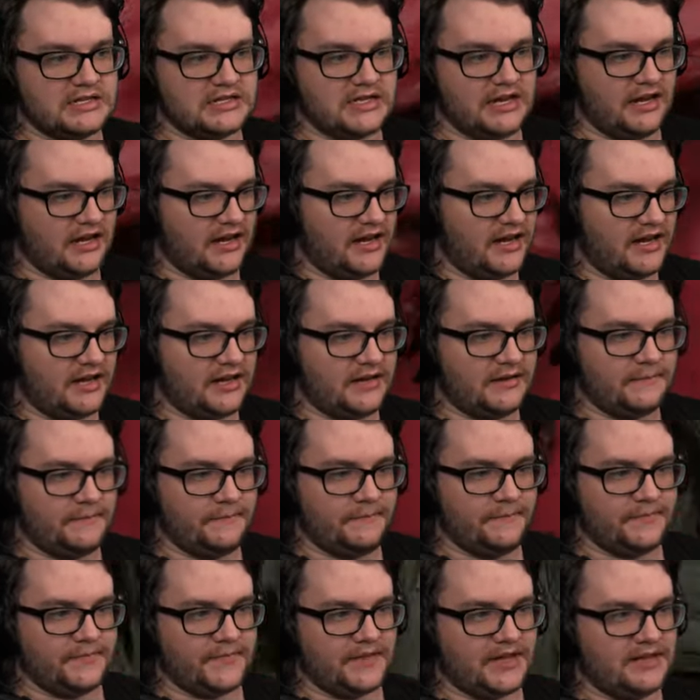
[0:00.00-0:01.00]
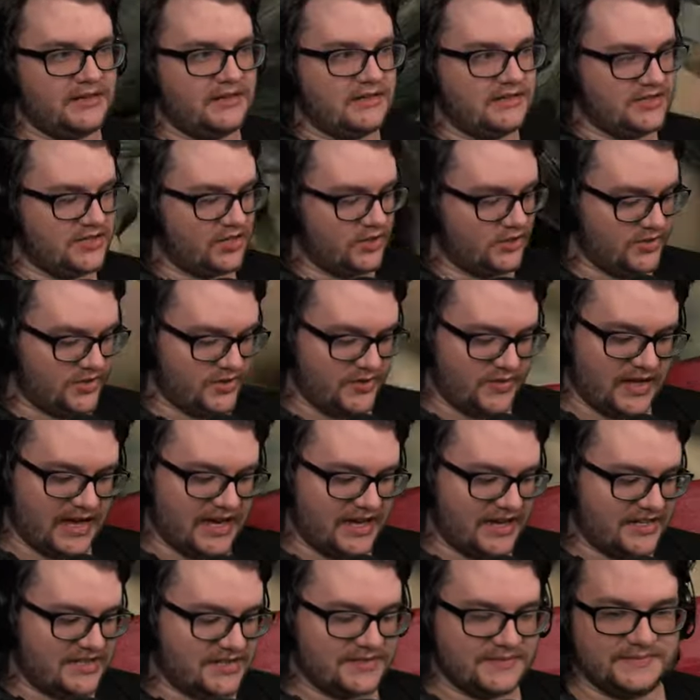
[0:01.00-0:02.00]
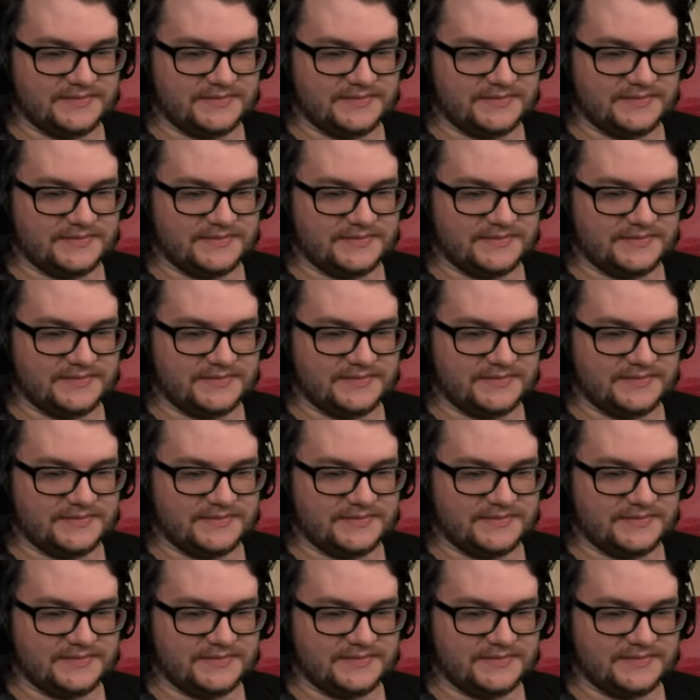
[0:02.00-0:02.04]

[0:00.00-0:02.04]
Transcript: Uh, don't do that.